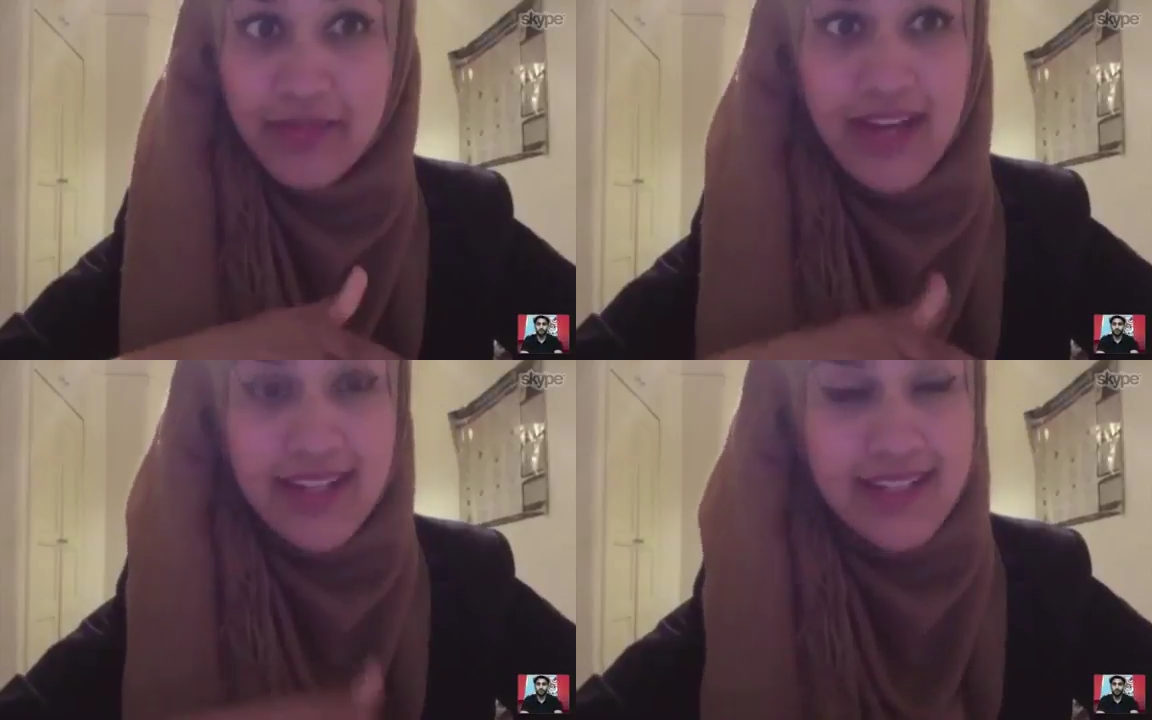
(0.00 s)

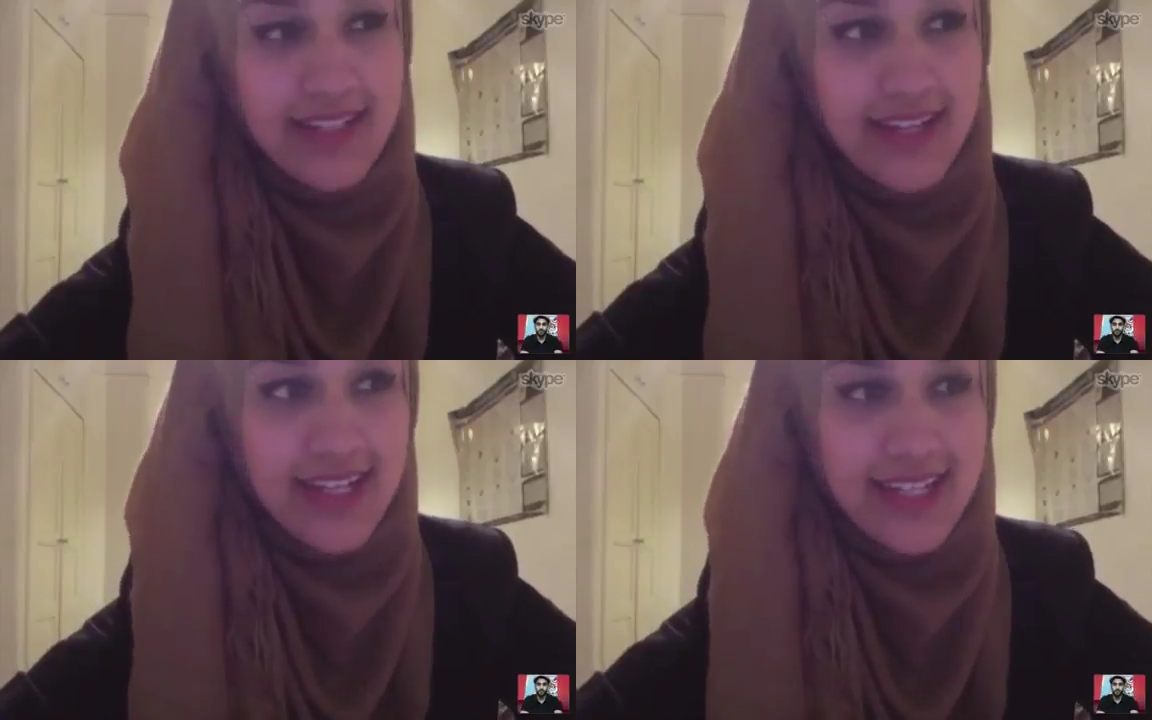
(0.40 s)
I
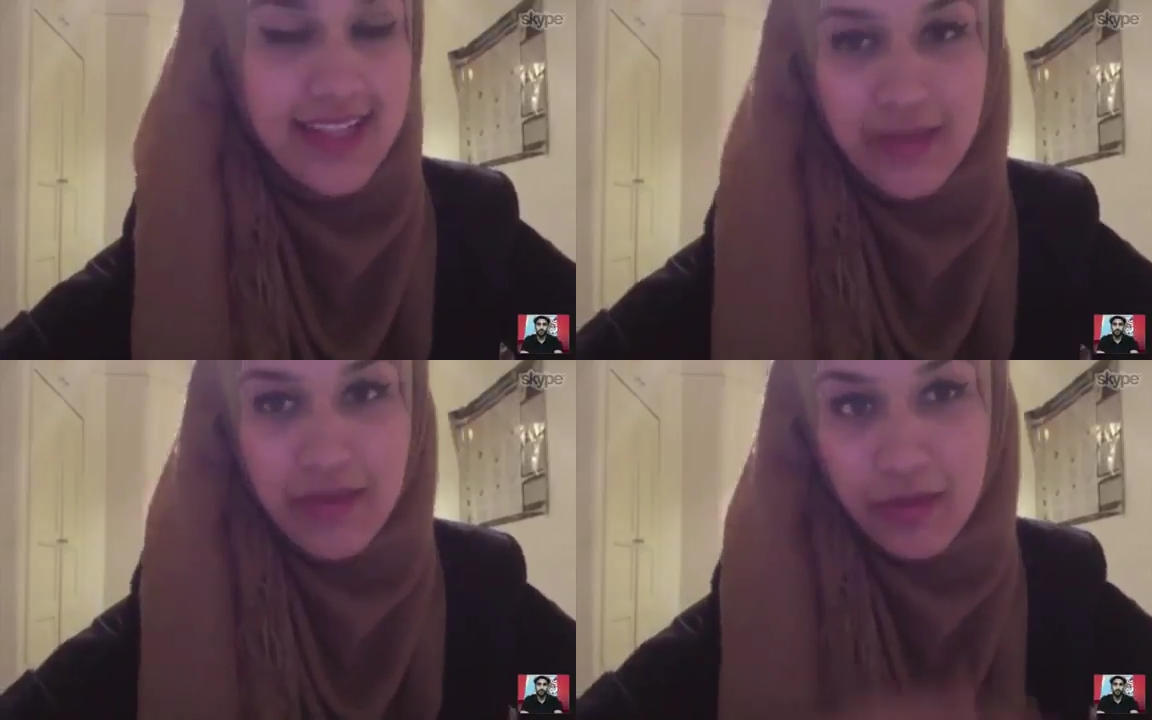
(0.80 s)
did
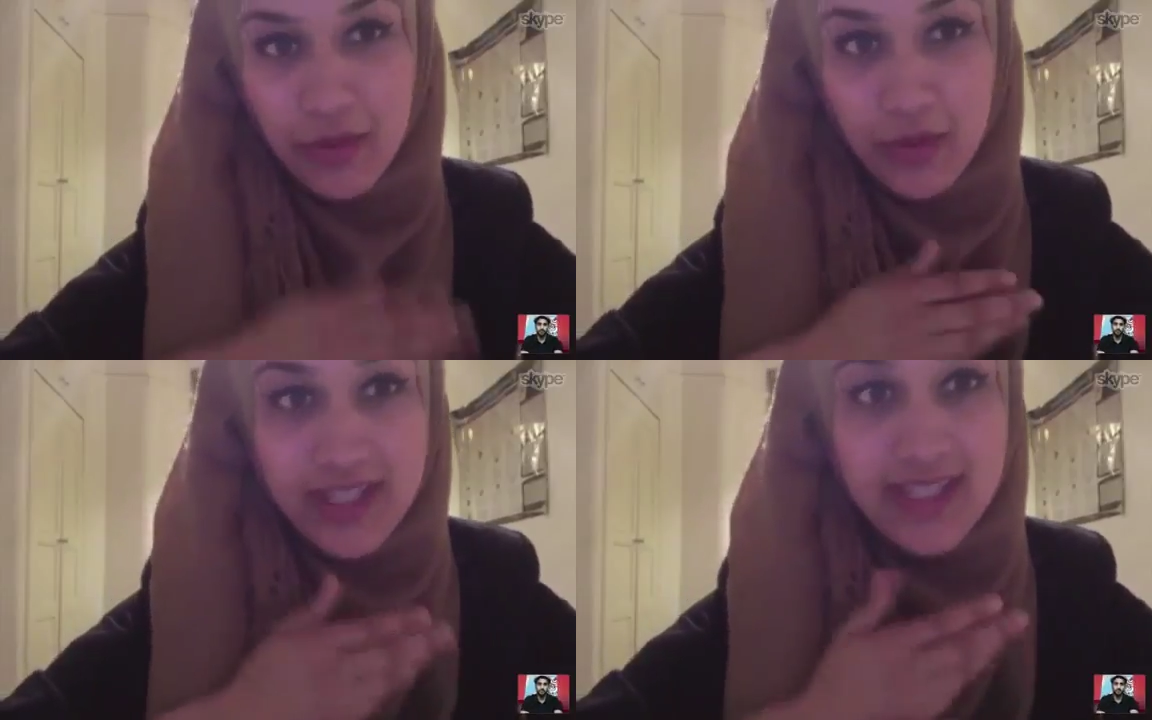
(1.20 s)
think people
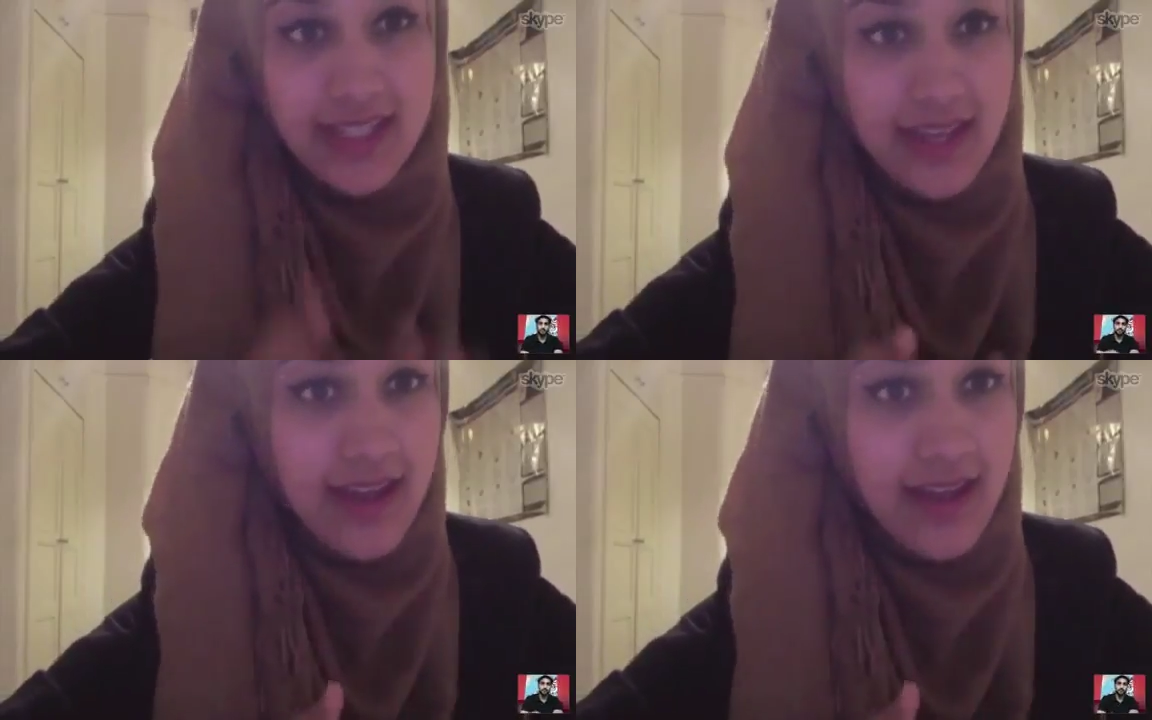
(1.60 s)
would
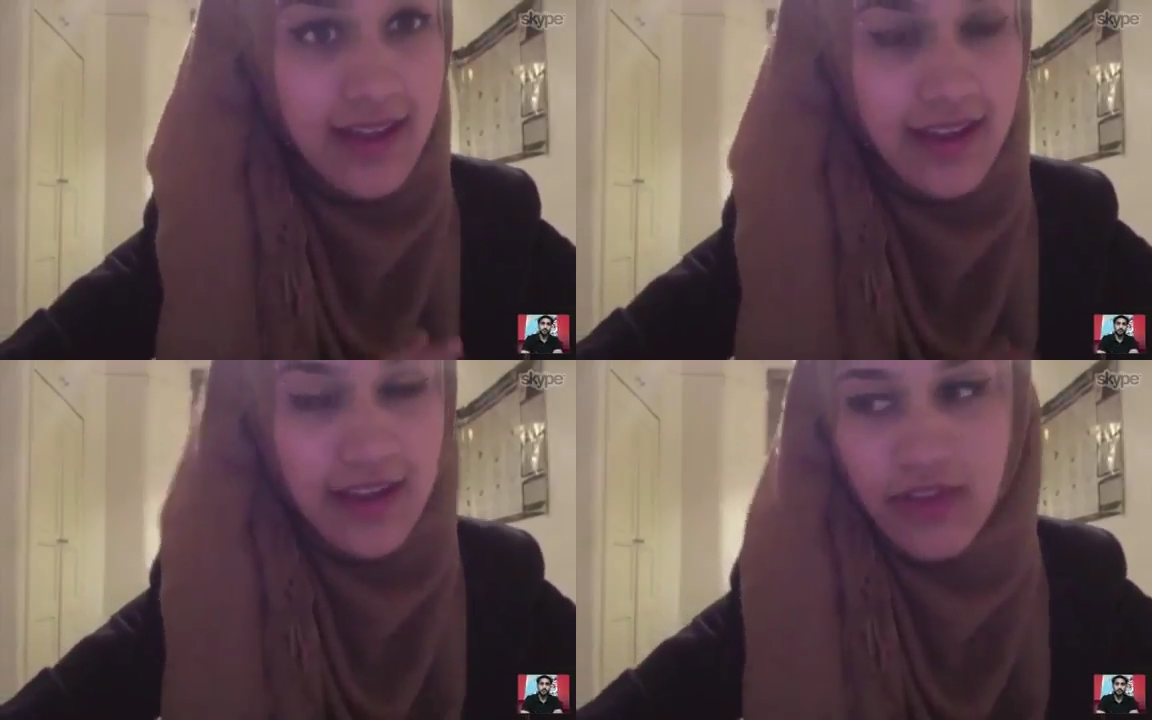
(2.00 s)
see it,
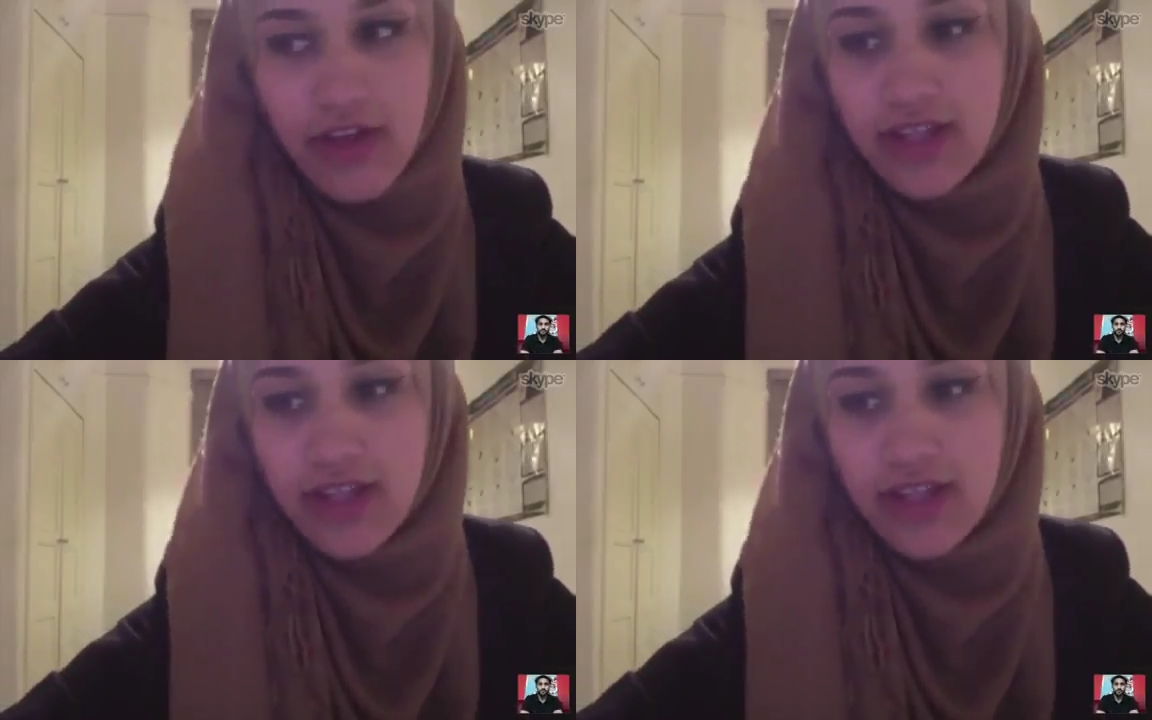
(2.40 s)
and I thought